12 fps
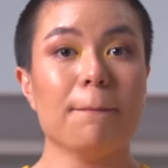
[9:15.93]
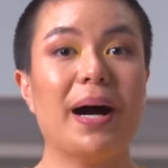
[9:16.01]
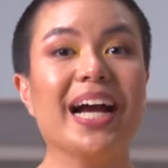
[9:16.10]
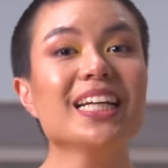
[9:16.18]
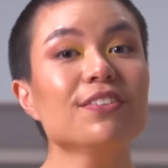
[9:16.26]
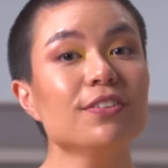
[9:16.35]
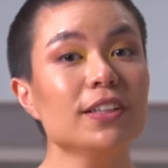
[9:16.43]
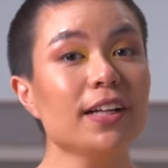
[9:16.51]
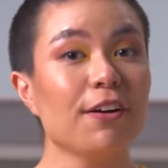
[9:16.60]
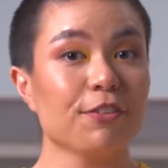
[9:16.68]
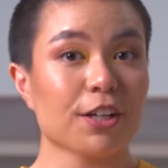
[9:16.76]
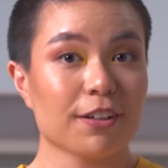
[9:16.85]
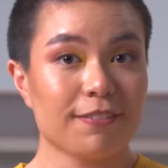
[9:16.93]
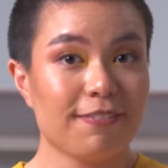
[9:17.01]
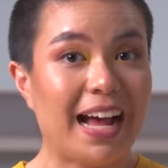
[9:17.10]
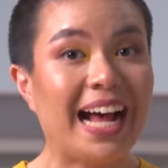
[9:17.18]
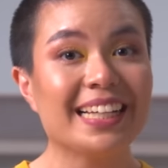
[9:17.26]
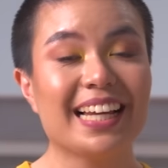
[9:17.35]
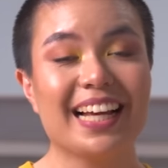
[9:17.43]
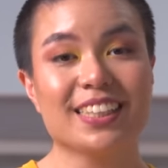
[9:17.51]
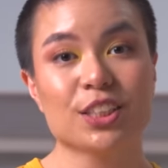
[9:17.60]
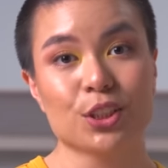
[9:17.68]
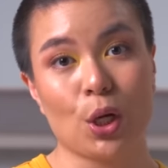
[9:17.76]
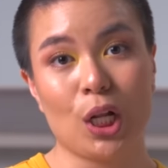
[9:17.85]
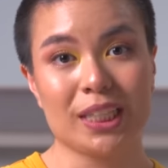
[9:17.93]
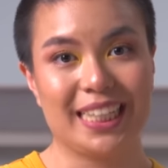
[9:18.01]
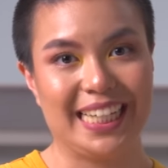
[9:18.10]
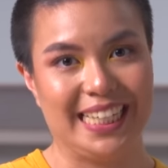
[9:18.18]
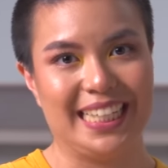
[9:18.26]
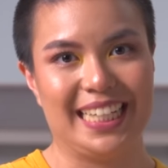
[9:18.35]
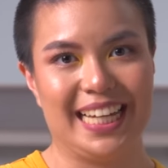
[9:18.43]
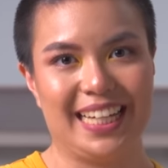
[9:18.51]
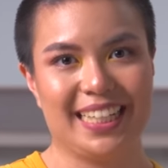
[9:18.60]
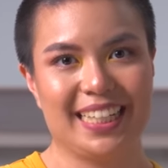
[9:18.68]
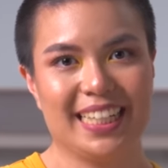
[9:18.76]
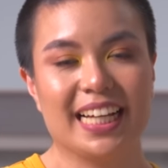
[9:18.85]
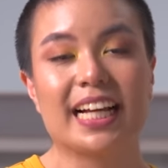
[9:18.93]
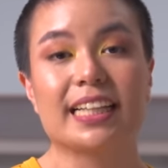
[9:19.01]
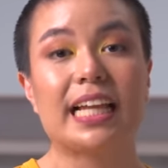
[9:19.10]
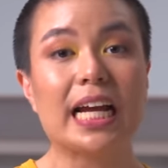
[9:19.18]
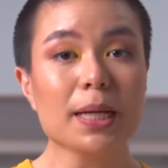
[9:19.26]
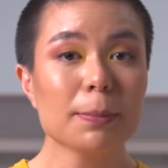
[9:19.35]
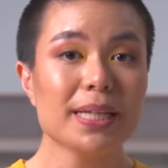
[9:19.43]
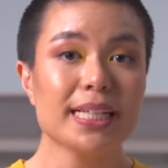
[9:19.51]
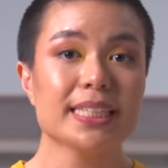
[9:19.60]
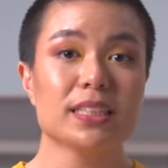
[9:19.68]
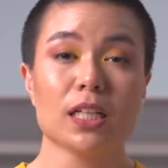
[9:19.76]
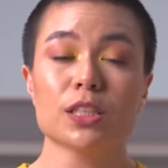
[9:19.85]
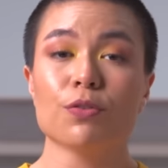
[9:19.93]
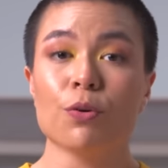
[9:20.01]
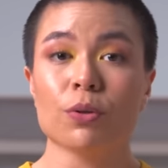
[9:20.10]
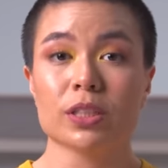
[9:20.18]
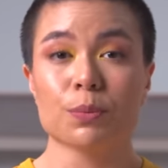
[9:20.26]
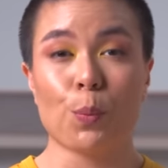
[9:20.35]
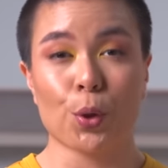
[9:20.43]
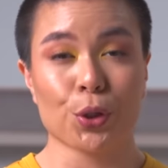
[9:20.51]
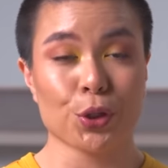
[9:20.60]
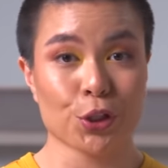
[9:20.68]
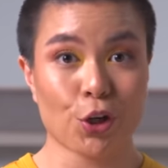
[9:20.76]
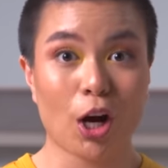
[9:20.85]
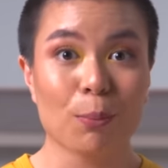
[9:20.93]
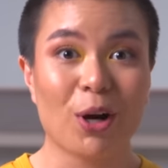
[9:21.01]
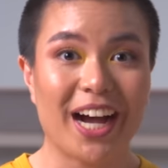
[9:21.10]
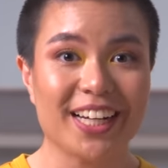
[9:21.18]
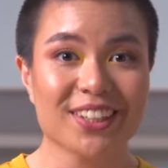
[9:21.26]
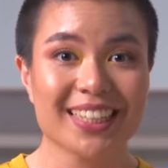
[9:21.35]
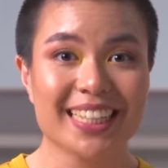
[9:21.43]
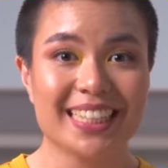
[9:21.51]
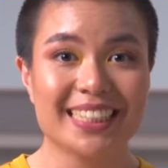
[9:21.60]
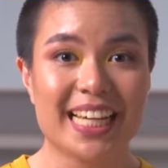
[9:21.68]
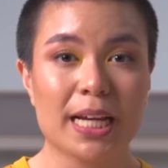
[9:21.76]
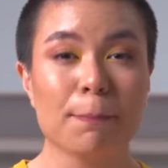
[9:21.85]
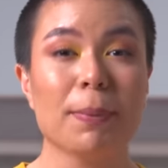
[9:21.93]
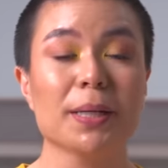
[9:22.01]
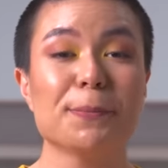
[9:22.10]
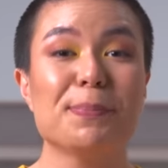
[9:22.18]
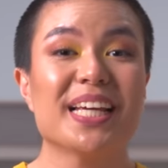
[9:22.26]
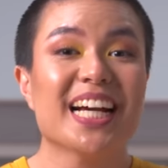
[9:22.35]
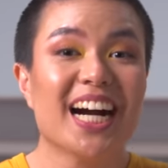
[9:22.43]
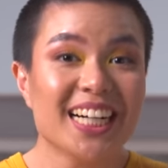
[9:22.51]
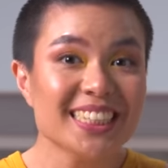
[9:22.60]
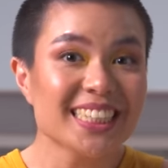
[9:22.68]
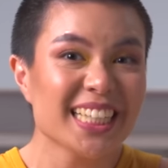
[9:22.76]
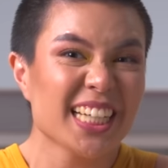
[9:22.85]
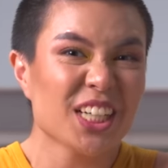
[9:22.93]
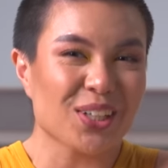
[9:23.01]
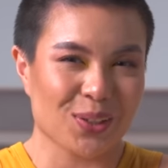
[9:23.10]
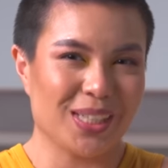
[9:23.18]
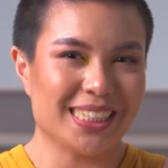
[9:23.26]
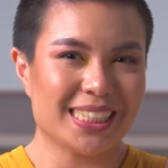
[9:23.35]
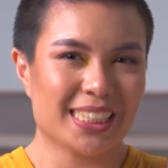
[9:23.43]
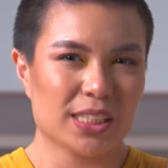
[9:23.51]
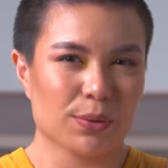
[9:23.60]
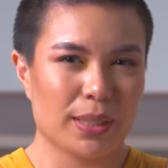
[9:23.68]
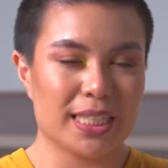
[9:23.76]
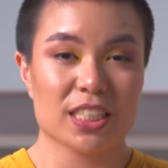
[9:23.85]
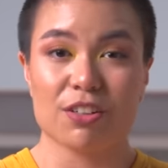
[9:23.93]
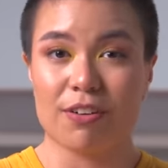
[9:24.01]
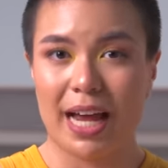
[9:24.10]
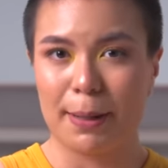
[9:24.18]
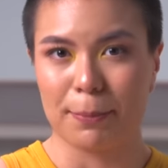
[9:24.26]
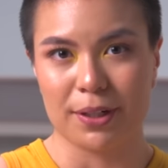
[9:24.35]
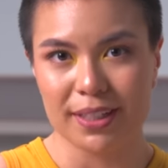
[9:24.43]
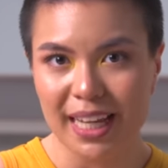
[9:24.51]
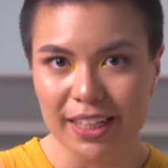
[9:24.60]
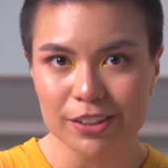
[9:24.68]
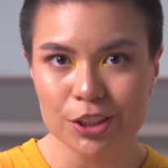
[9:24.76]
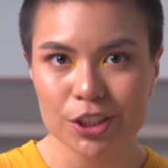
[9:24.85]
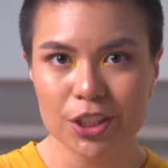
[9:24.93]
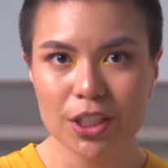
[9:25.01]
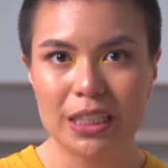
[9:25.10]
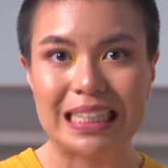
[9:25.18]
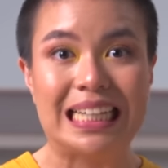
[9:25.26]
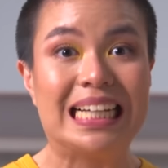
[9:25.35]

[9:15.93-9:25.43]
mindful of your fat and salt intake. Diabetes does focus more on your carbohydrate intake, but because it increases the risk of hypertension,